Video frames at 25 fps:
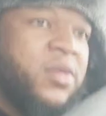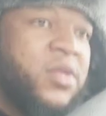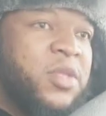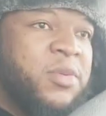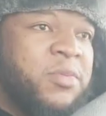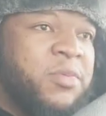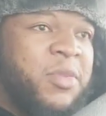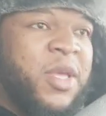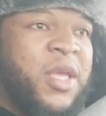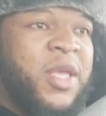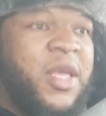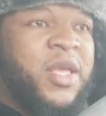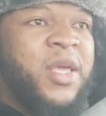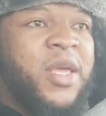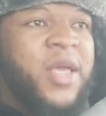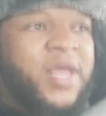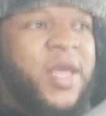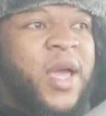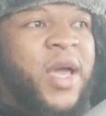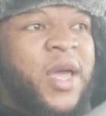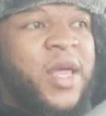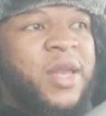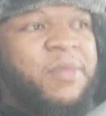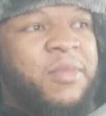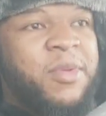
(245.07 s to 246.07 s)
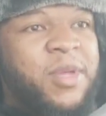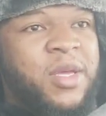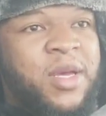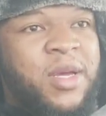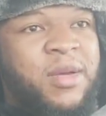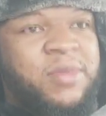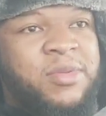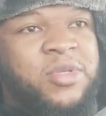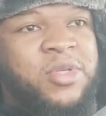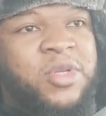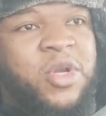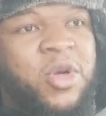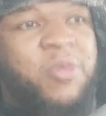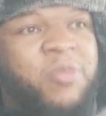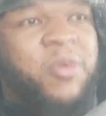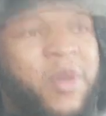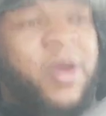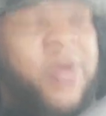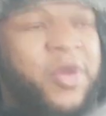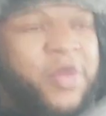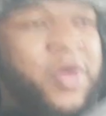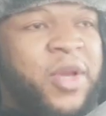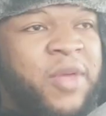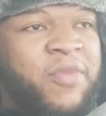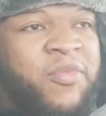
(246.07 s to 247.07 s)
to me, it kind of becomes a
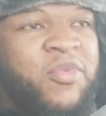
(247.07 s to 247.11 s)
no-brainer.